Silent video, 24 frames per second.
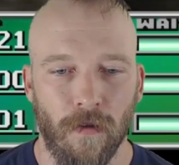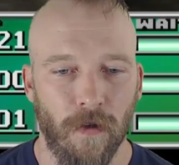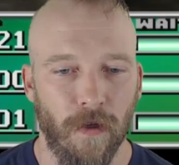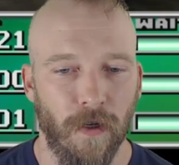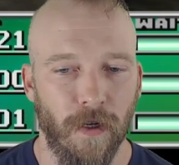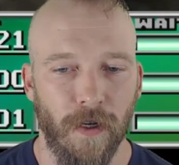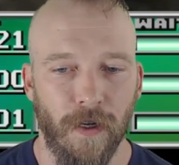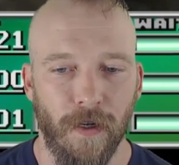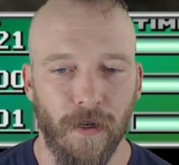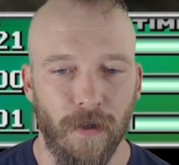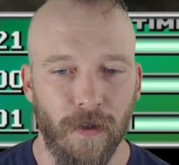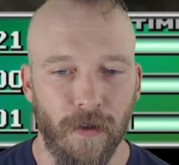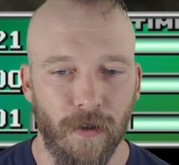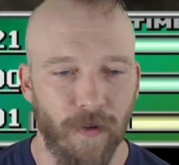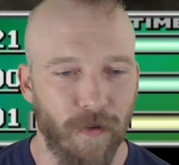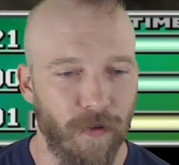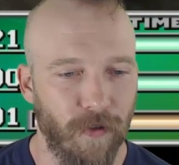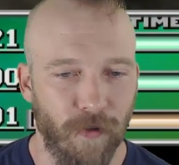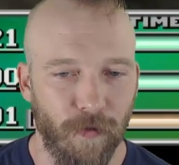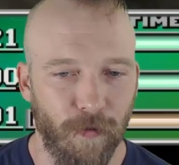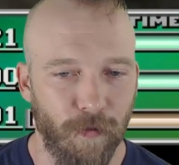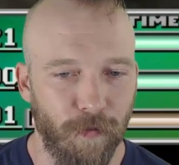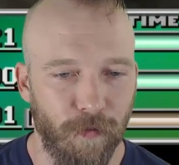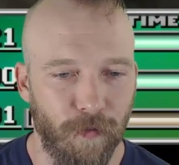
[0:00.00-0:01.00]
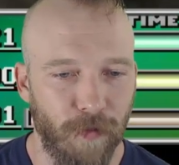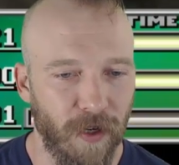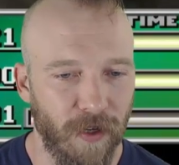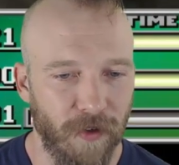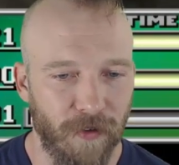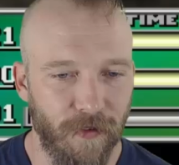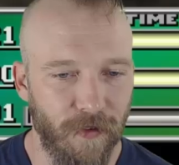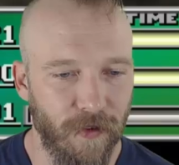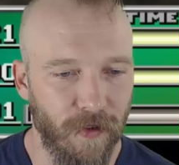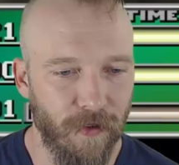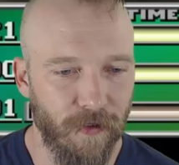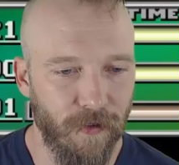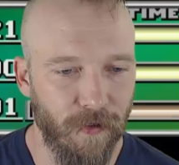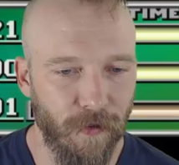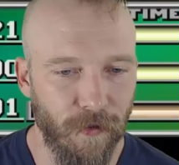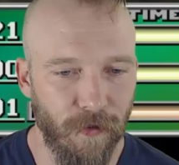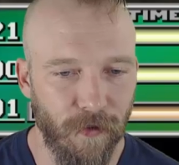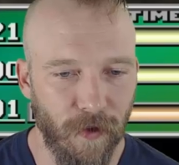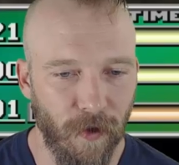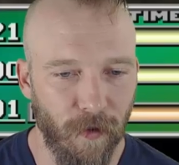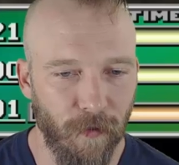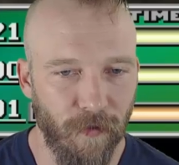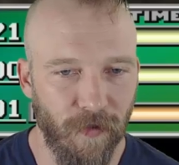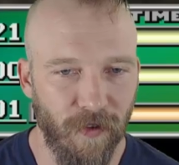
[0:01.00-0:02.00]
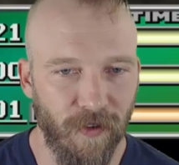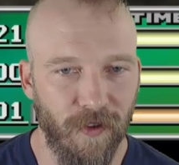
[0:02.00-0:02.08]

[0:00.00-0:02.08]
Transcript: Alright, let's just bust these dudes up.